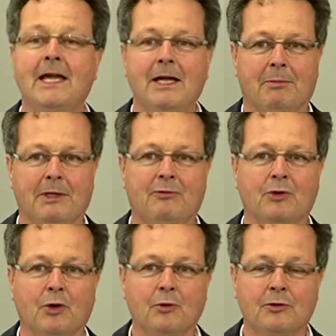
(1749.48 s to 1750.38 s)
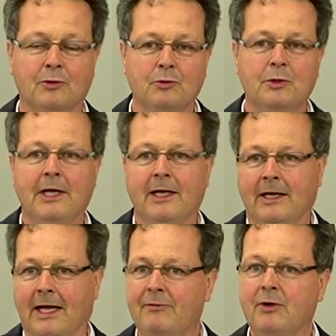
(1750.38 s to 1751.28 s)
but if you don't do,
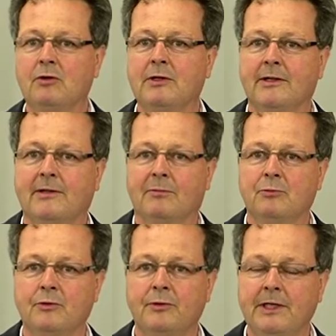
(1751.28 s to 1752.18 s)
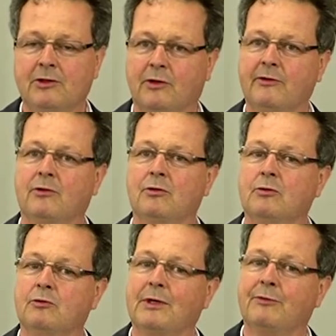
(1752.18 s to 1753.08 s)
have a look at this movie just to
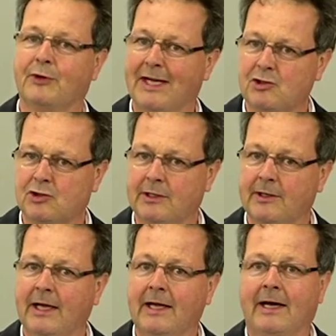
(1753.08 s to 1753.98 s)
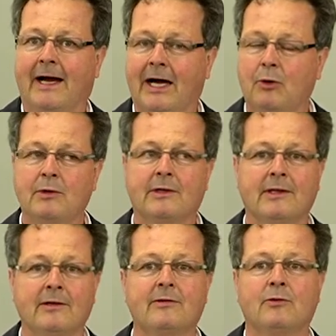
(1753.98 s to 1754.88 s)
refresh it, how it
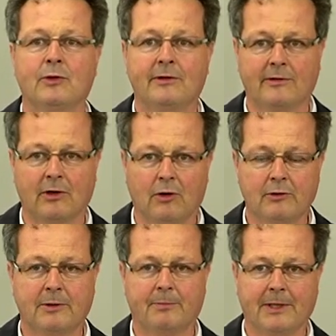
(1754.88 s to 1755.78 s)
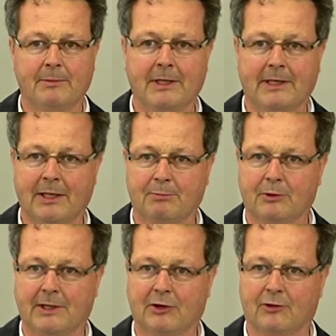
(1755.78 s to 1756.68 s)
is to install the PMA
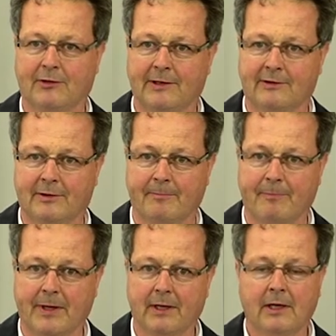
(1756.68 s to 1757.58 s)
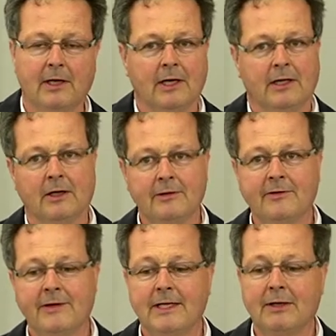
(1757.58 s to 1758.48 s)
protection system. Another
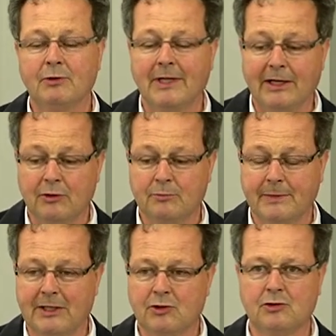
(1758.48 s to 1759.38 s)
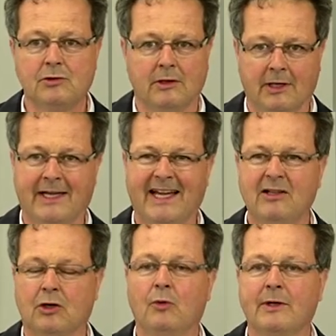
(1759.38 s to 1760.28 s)
thing I would like to mention, again
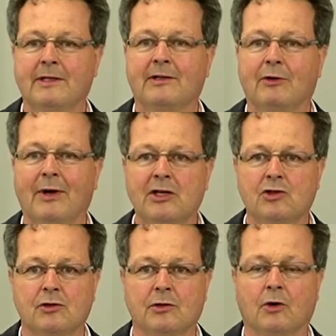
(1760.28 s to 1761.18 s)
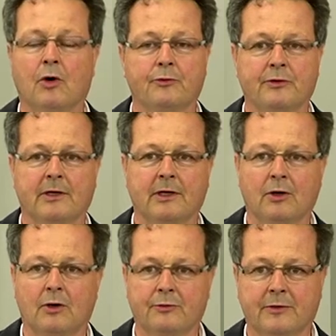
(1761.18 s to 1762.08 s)
going in the direction of
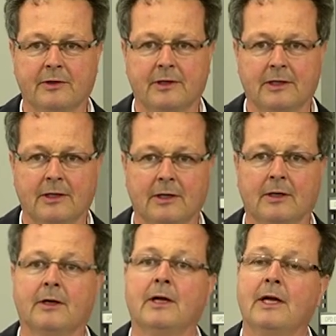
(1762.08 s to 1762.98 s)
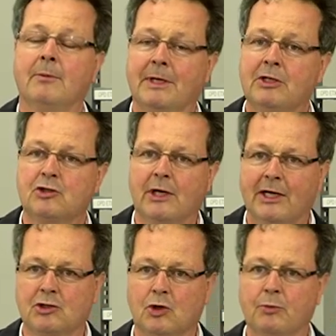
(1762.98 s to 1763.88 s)
the picture I
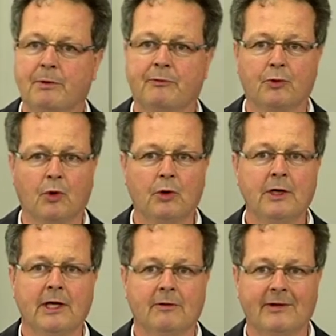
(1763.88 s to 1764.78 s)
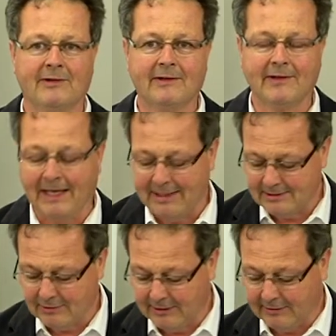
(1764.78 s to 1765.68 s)
showed before with this ice
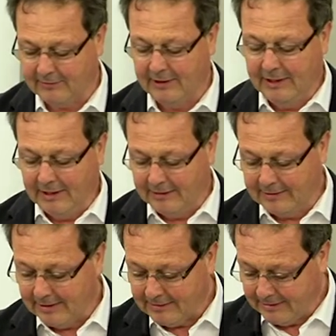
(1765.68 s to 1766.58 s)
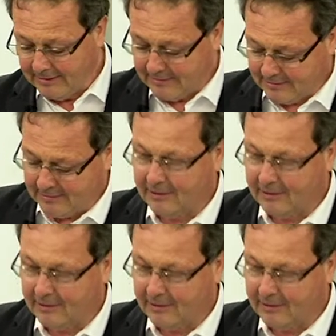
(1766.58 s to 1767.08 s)
on it, and that is